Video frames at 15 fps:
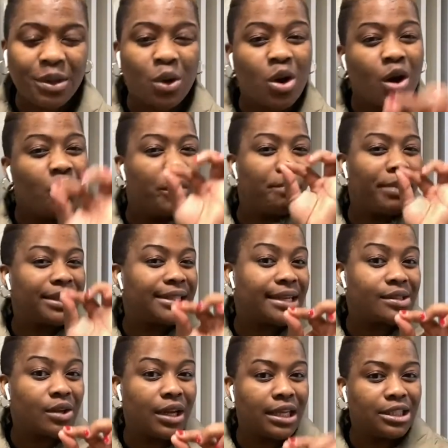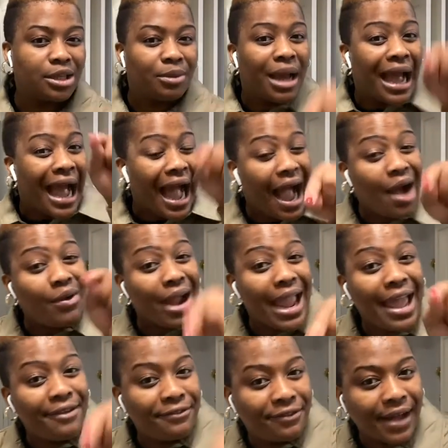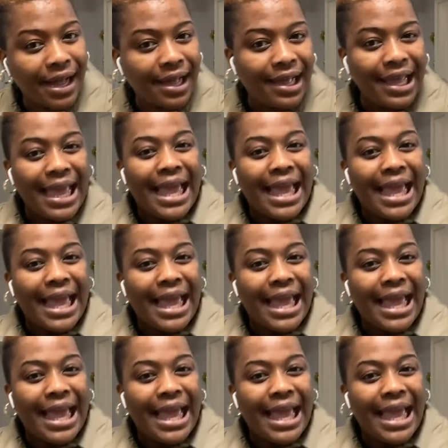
they'll come with partial scholarship. However,